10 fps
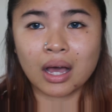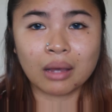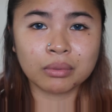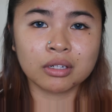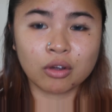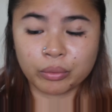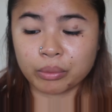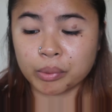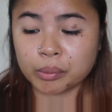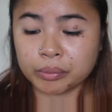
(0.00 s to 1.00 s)
I'm gonna go
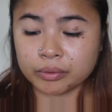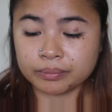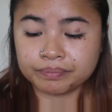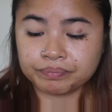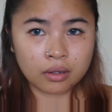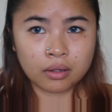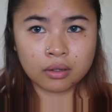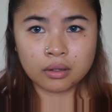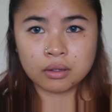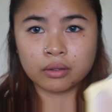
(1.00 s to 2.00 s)
with purple.
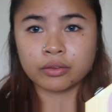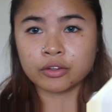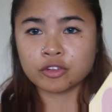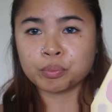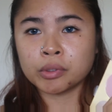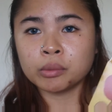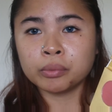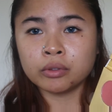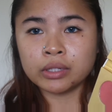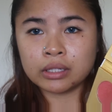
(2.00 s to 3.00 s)
There's
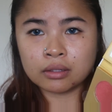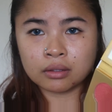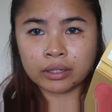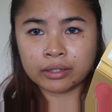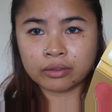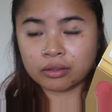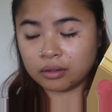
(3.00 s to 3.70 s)
purple in like